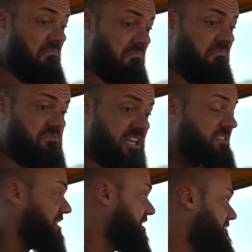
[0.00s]
baby.
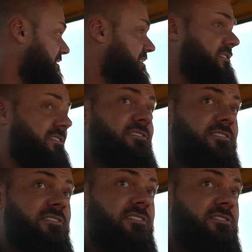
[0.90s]
Sounds
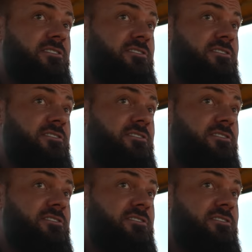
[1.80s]
good. She